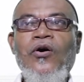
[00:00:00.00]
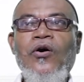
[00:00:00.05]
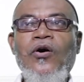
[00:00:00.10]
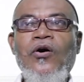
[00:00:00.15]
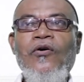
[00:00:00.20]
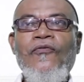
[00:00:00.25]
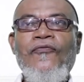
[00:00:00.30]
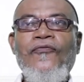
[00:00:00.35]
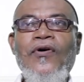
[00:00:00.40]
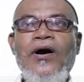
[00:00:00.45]

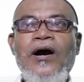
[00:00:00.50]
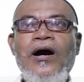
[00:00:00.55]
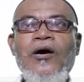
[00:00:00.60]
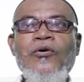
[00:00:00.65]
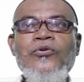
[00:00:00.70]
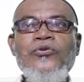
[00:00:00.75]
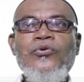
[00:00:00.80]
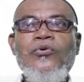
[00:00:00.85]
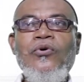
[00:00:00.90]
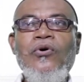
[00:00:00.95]
of
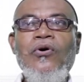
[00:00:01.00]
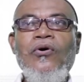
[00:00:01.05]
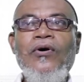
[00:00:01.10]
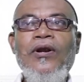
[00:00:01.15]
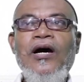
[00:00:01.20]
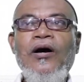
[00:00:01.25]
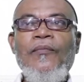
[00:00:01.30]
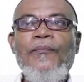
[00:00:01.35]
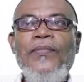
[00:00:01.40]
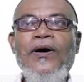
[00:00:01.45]
how to call
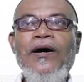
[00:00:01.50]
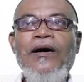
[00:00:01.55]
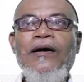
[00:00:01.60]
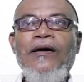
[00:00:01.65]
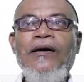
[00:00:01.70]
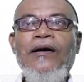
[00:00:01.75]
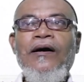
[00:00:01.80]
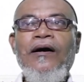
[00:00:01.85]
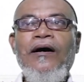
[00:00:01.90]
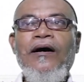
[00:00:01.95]
up
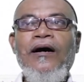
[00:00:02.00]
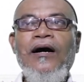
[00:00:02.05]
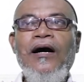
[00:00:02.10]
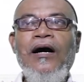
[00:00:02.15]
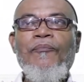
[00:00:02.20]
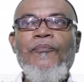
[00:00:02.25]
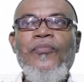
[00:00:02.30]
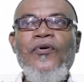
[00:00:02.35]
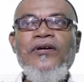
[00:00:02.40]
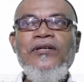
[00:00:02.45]
a
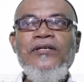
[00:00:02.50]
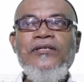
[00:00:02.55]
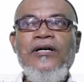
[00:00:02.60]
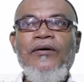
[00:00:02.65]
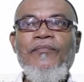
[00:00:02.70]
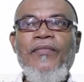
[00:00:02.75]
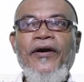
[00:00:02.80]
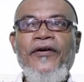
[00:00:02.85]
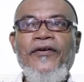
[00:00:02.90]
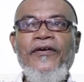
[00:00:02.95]
pointer
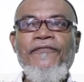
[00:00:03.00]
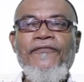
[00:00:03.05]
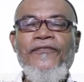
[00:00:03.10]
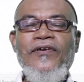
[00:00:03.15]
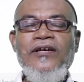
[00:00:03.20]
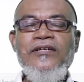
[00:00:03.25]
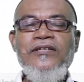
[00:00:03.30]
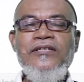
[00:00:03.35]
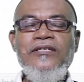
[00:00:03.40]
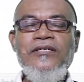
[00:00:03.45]
by
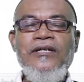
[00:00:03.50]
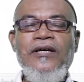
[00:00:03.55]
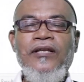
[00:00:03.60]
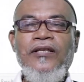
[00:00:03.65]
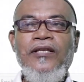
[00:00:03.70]
reference,